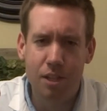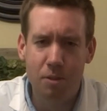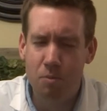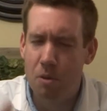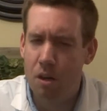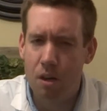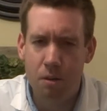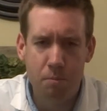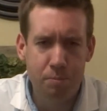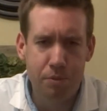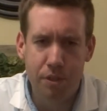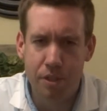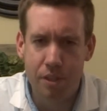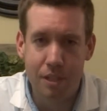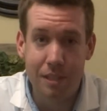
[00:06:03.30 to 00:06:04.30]
on the wall,
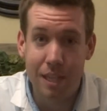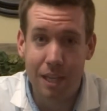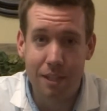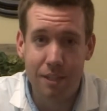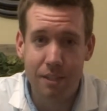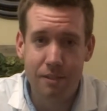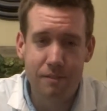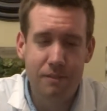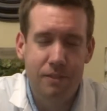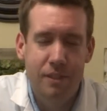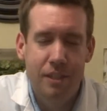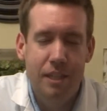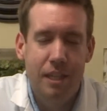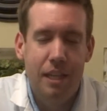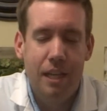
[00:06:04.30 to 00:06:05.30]
purely decorative.
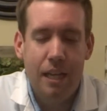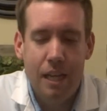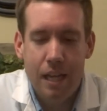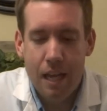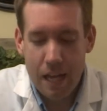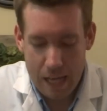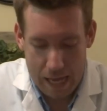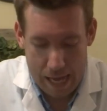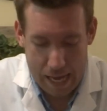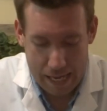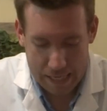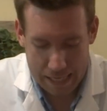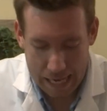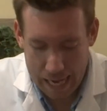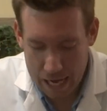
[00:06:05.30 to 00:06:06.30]

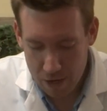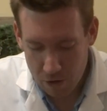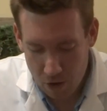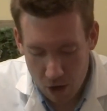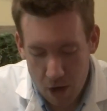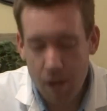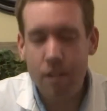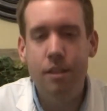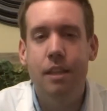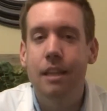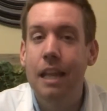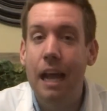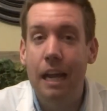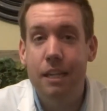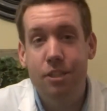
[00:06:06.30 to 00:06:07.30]
And now all the
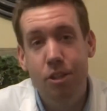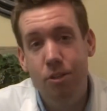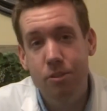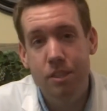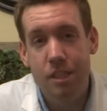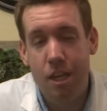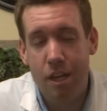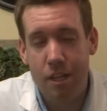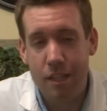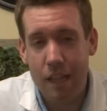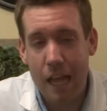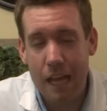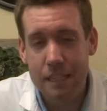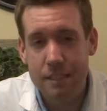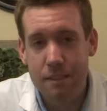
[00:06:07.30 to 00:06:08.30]
lactose in our
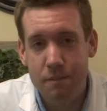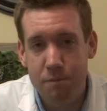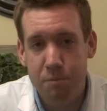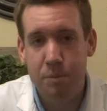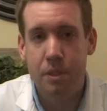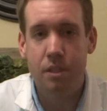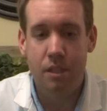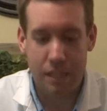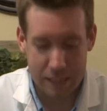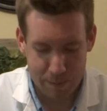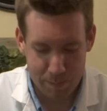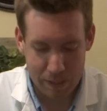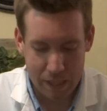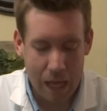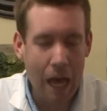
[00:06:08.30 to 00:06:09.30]
glass of milk has
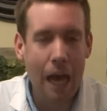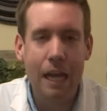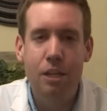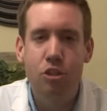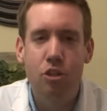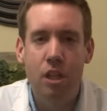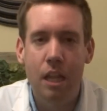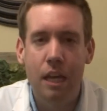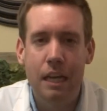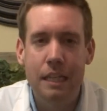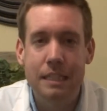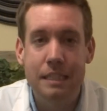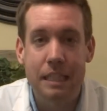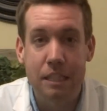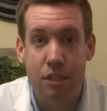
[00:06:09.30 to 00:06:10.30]
been
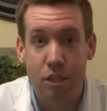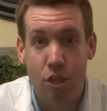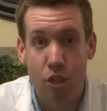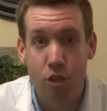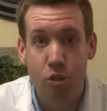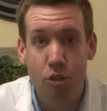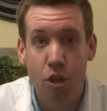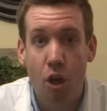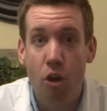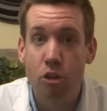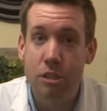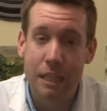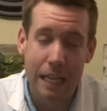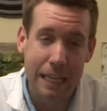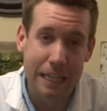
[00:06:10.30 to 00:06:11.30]
hydrolyzed into
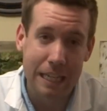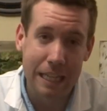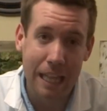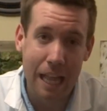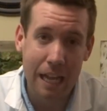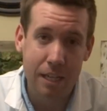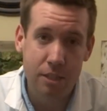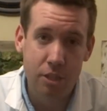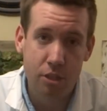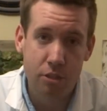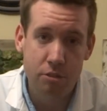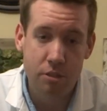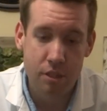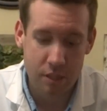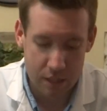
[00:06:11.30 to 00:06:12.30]
glucose and
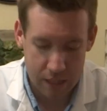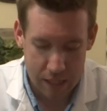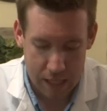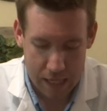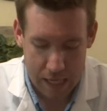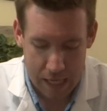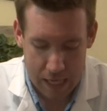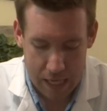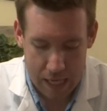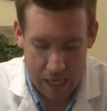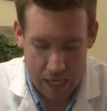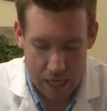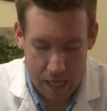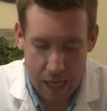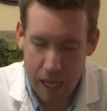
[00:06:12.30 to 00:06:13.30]
galactose.
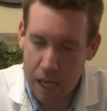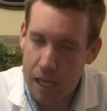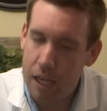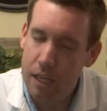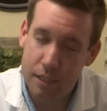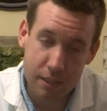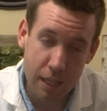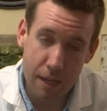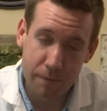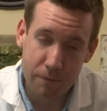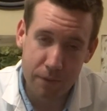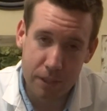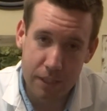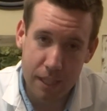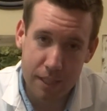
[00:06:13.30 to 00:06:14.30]
And it's time
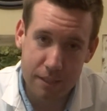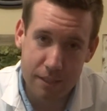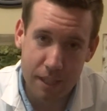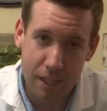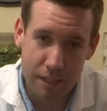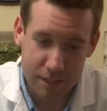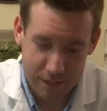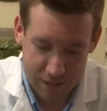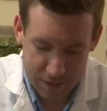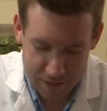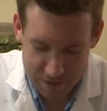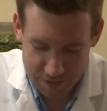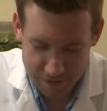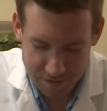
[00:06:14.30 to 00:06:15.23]
for a taste test.